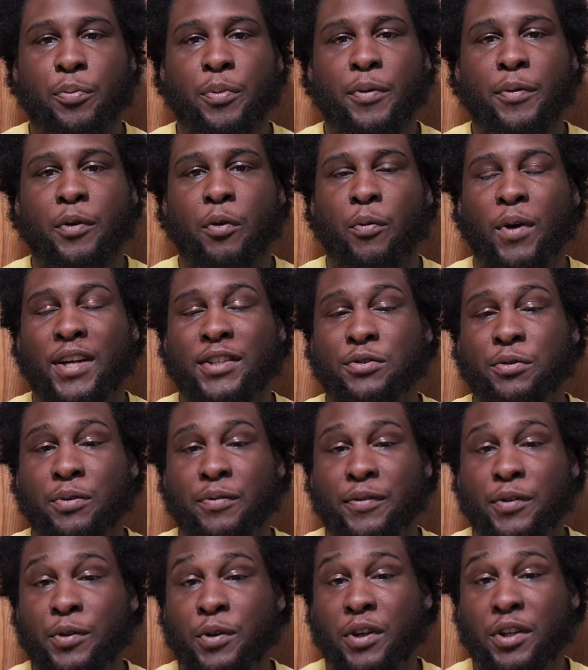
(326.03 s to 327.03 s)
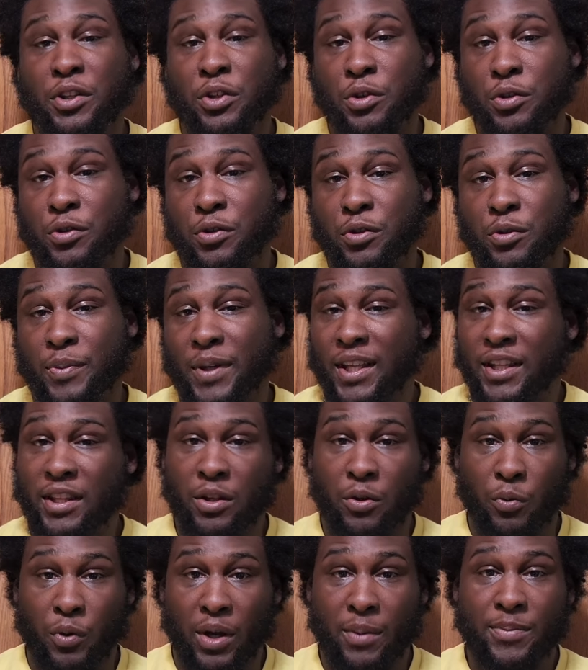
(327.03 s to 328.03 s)
You can watch the review on YouTube and the
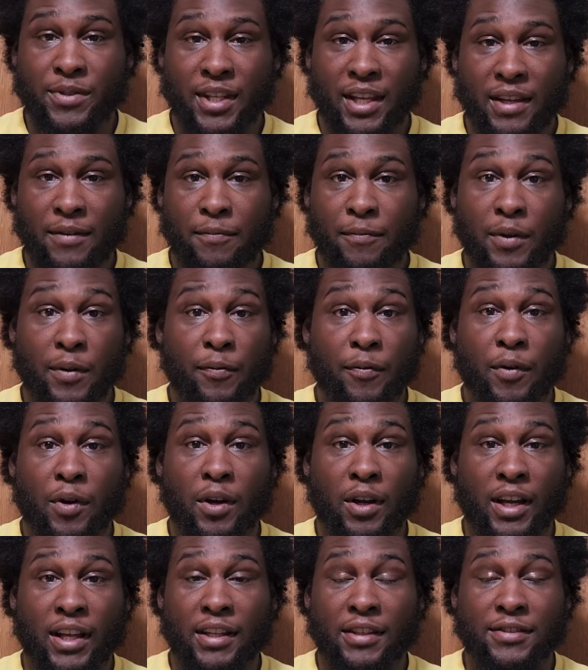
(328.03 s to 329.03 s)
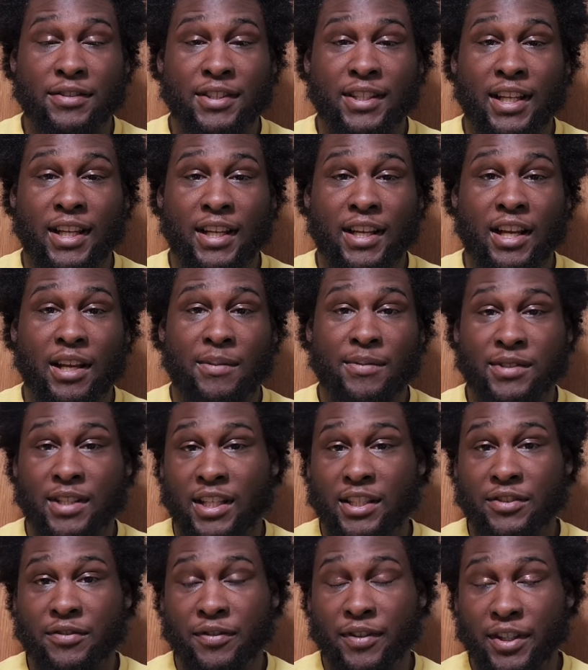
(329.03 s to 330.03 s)
website,
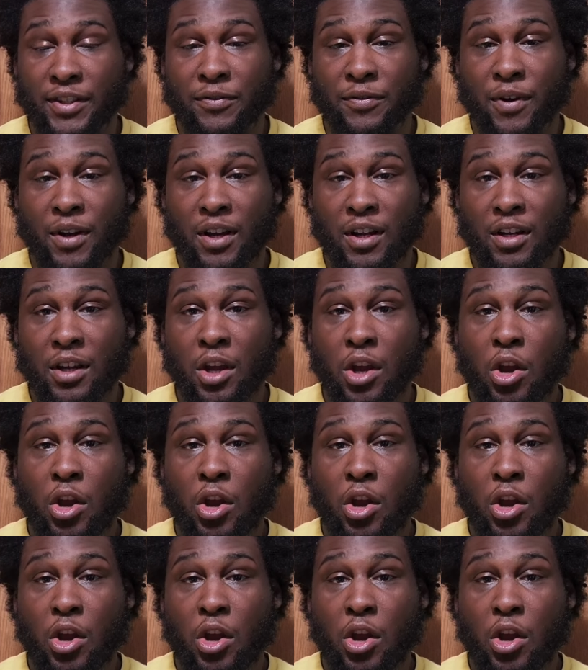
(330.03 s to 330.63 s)
flipfrogllc.com/flixfrog.